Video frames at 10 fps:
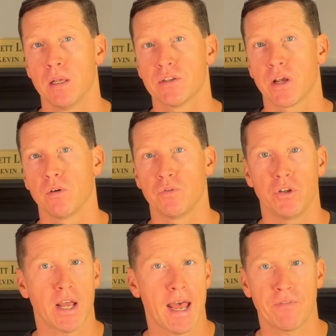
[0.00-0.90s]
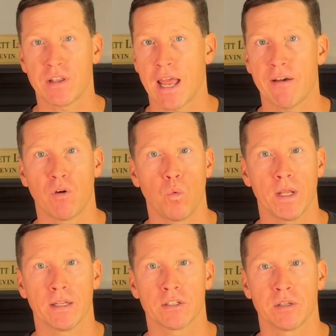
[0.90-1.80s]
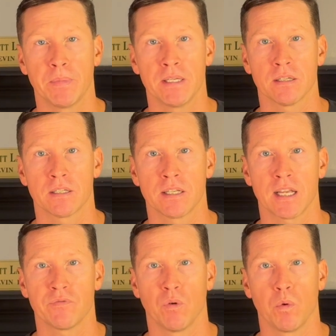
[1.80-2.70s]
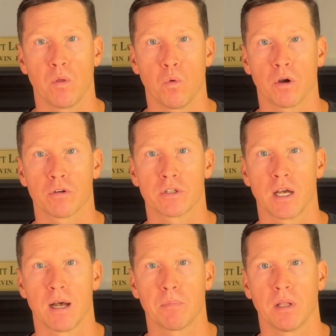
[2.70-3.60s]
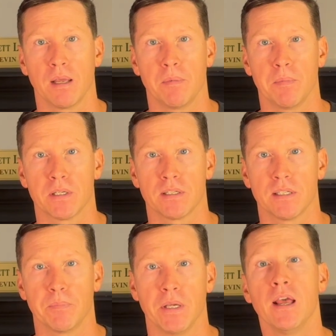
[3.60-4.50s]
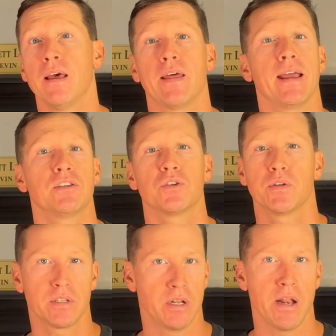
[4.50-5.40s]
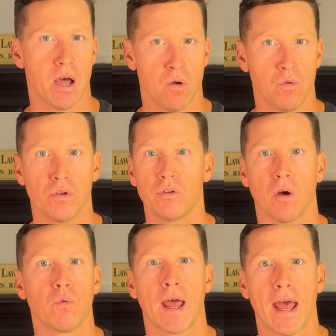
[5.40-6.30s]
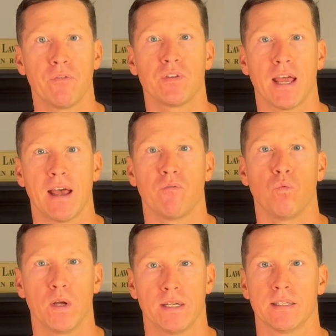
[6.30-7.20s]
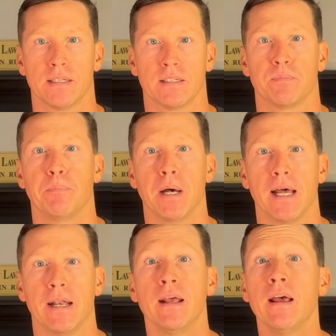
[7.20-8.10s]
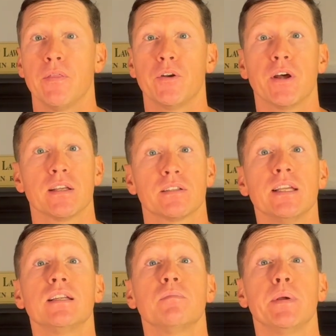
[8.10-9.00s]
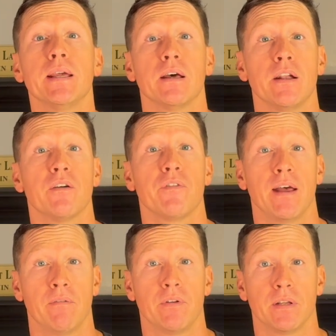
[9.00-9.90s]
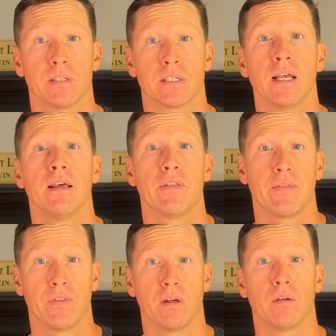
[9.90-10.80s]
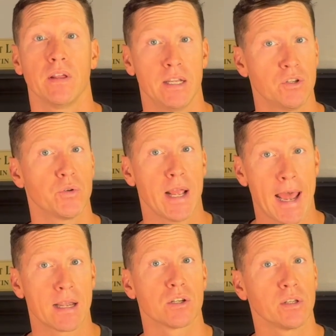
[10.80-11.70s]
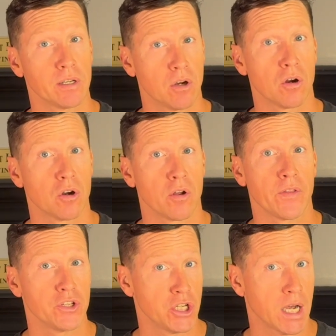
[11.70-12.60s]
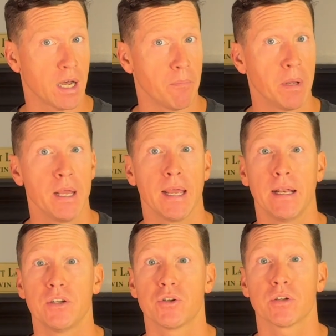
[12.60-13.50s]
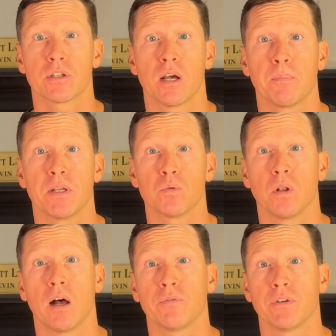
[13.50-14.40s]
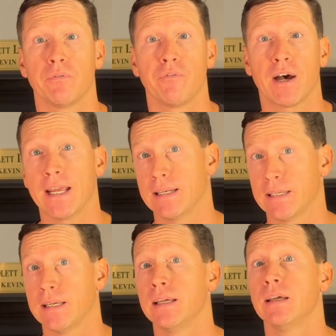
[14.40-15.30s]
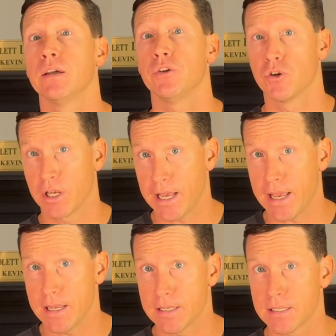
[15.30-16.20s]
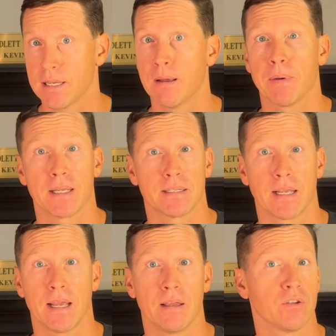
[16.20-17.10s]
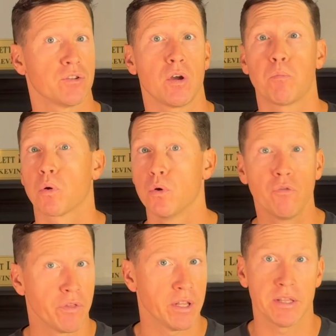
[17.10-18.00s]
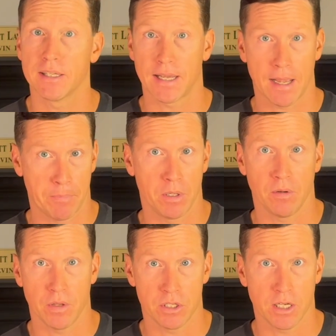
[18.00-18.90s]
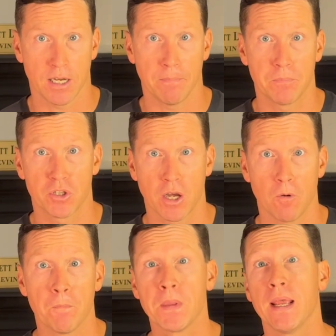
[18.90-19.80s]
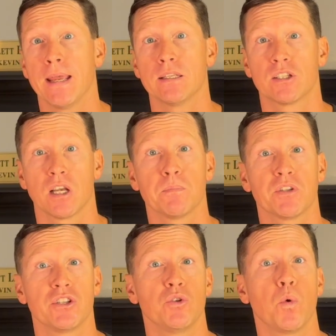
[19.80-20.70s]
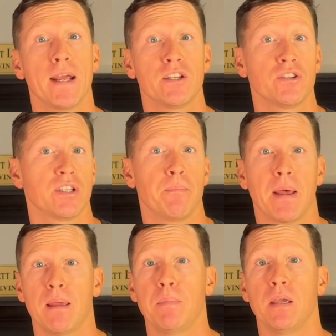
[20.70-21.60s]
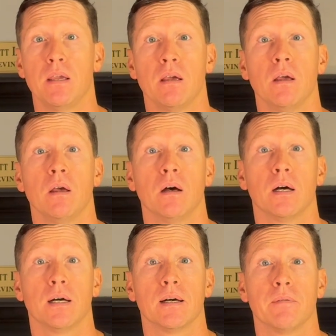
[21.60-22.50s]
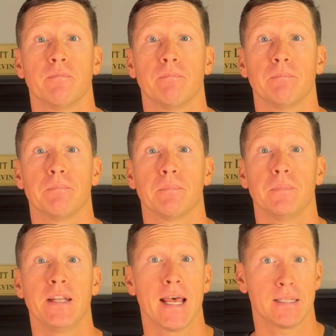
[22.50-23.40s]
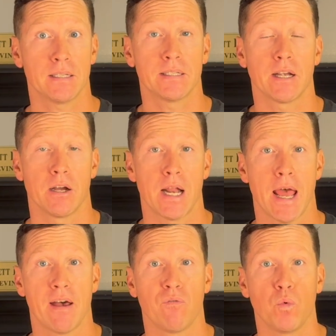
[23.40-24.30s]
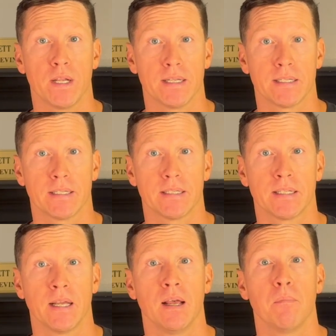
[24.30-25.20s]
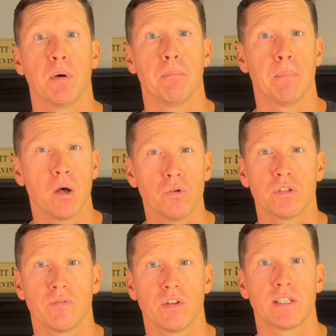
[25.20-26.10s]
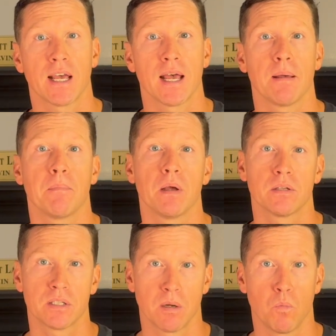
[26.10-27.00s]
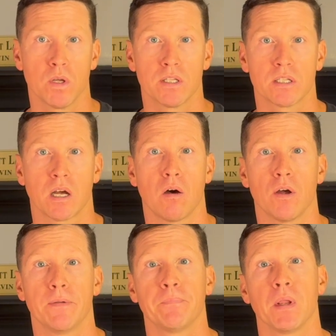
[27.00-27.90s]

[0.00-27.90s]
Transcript: So, do you have to have a witness to be successful with a workers' comp claim in Mississippi? The answer is no, you don't have to have witnesses, but there does need to be enough evidence that the injury actually occurred on the job. And insurance companies will often fight your case by saying there's no proof that this happened on the job. So, in some situations, it may be necessary to have witnesses, but most of the time, someone saw it.